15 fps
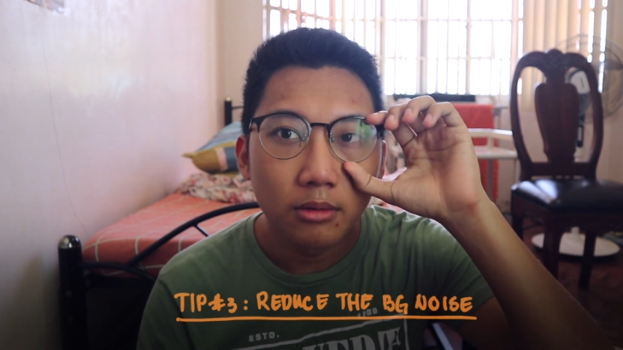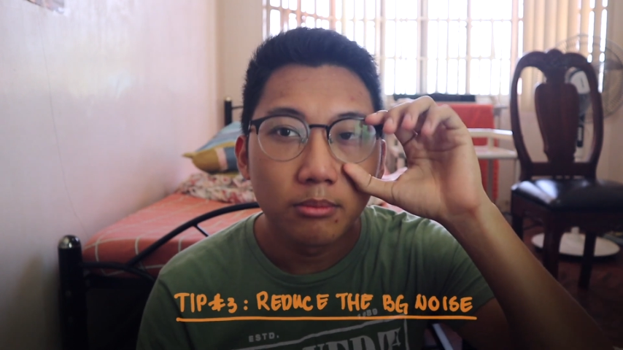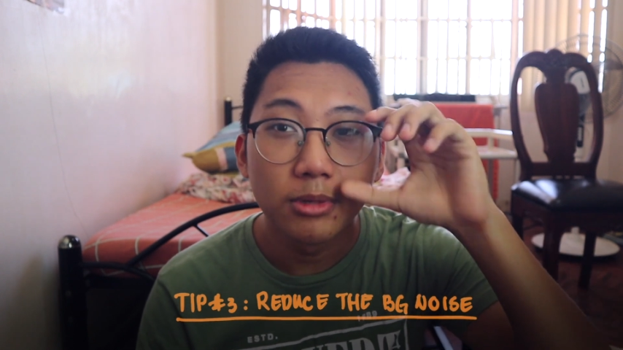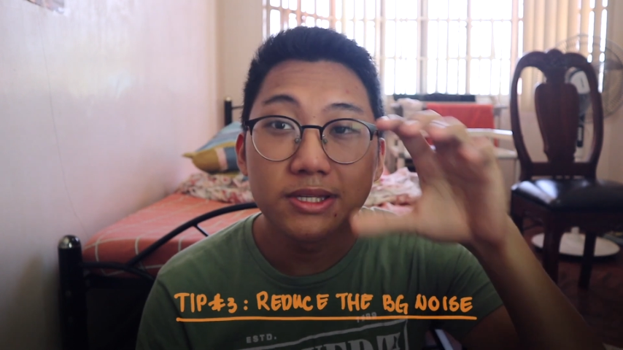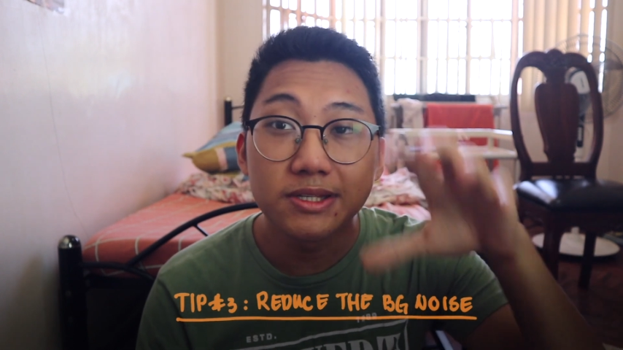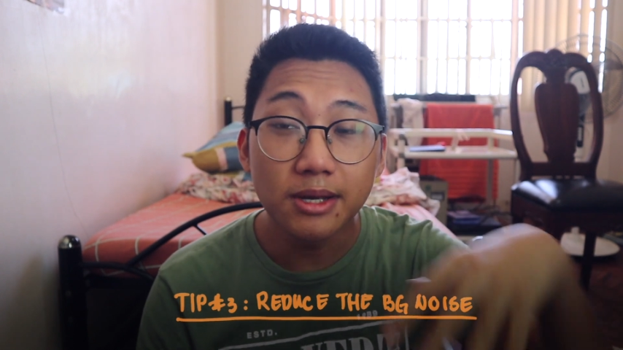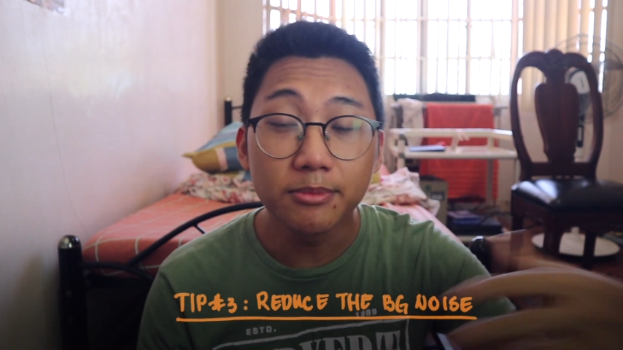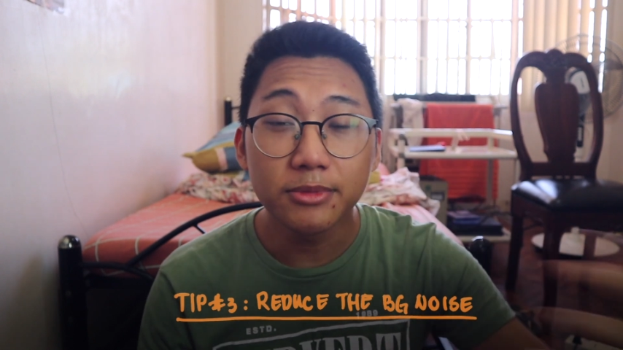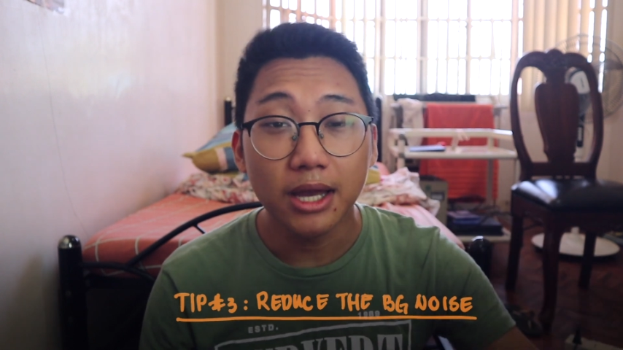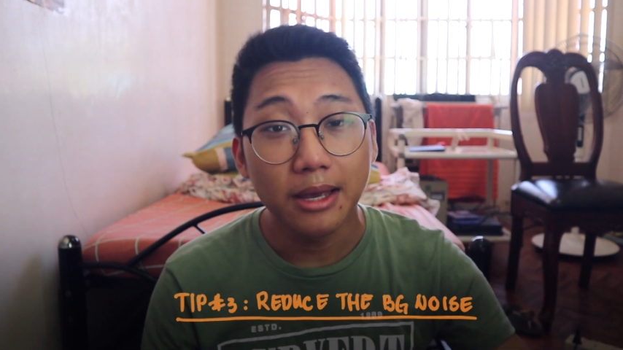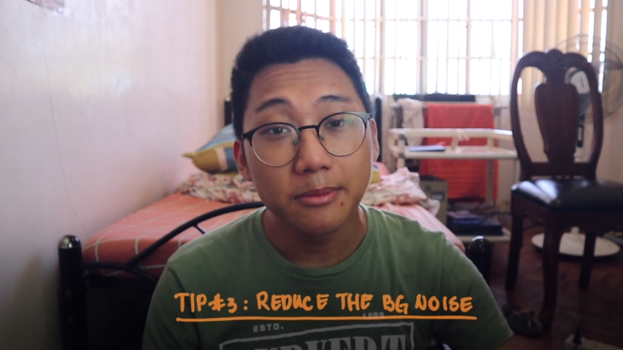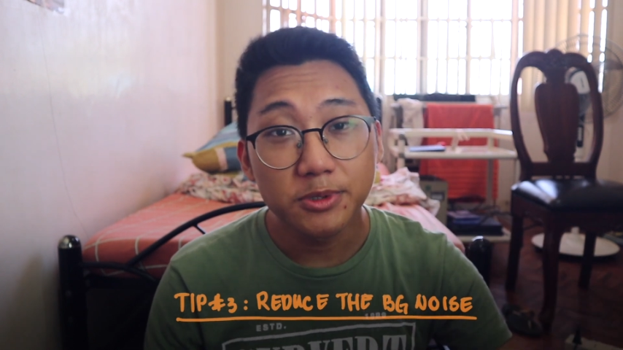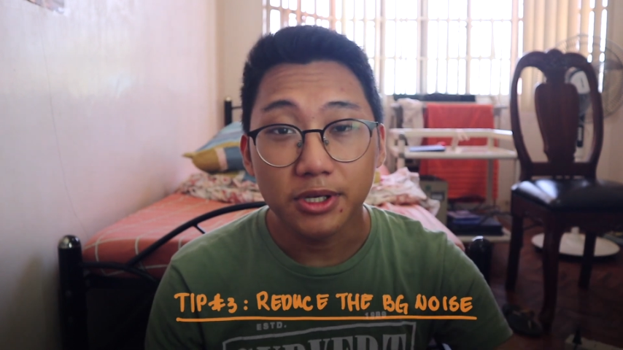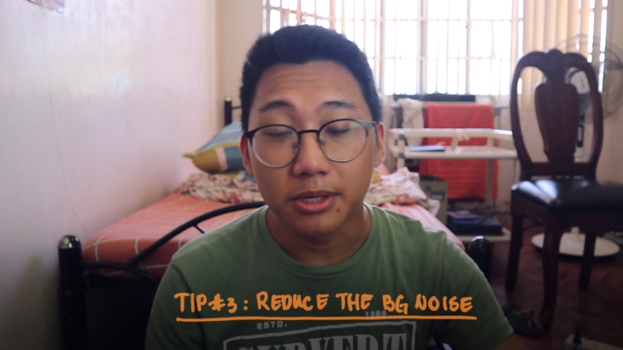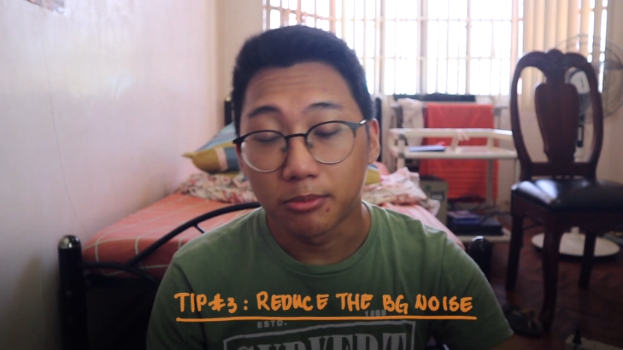But
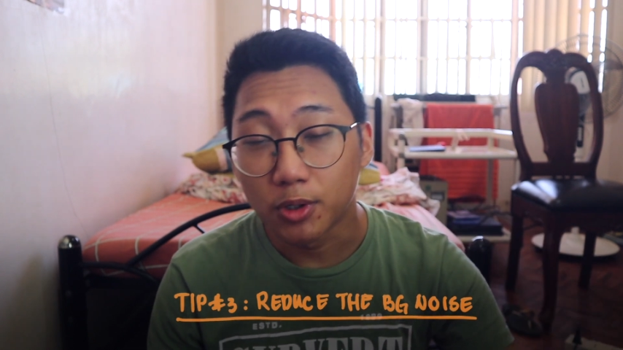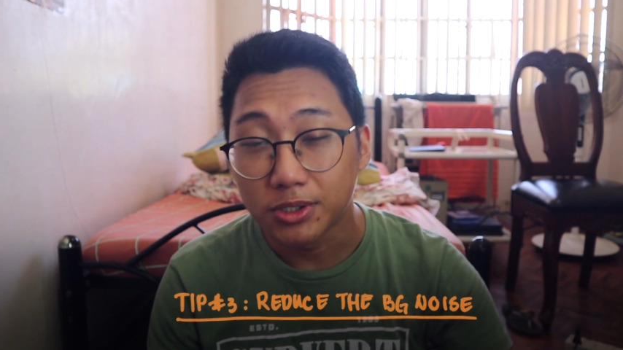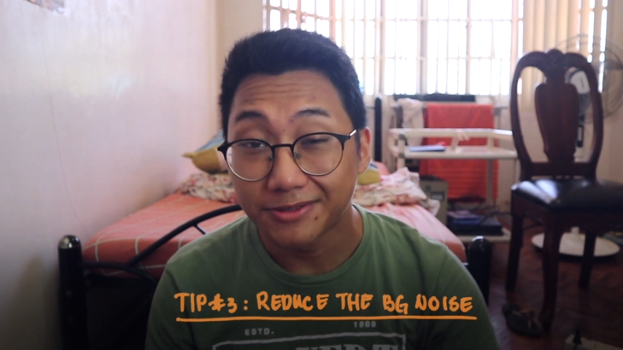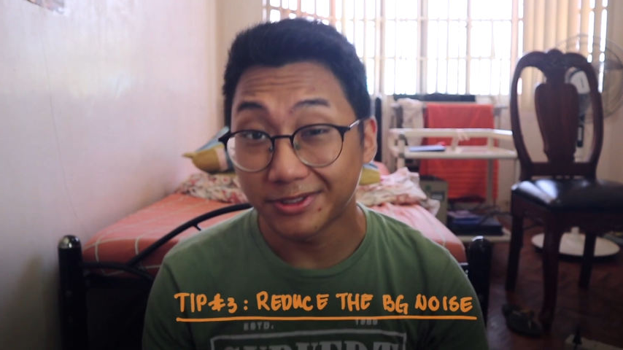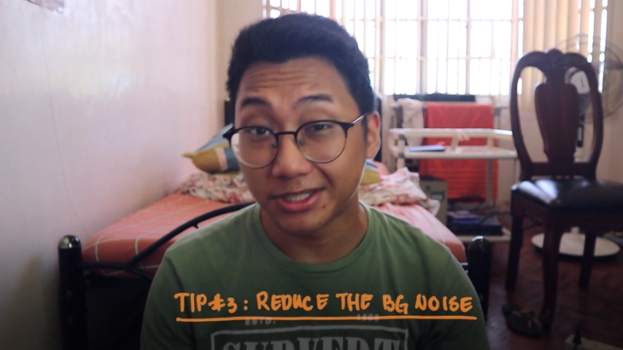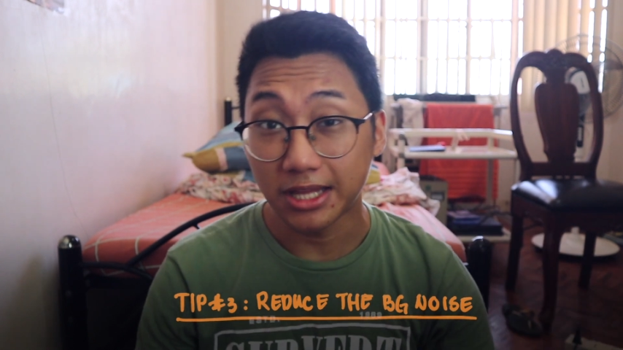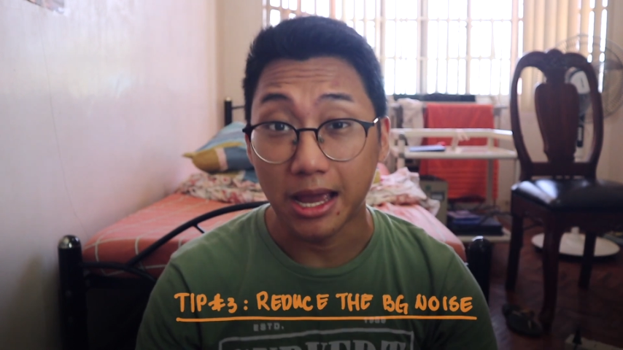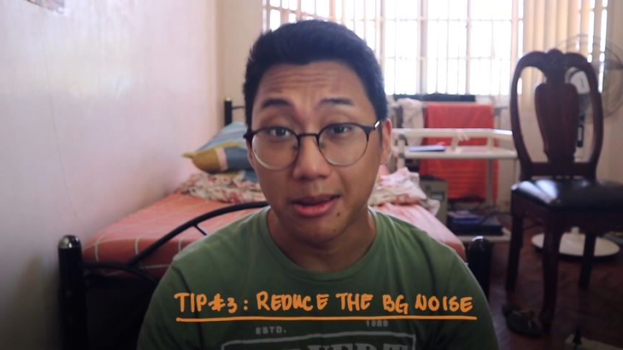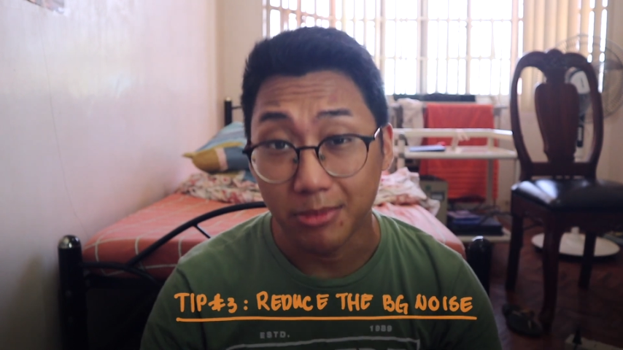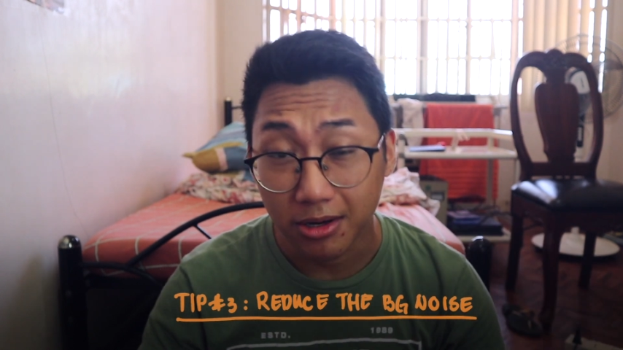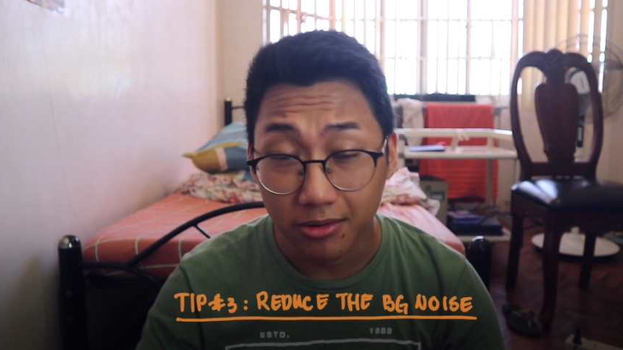sometimes, and most of the time,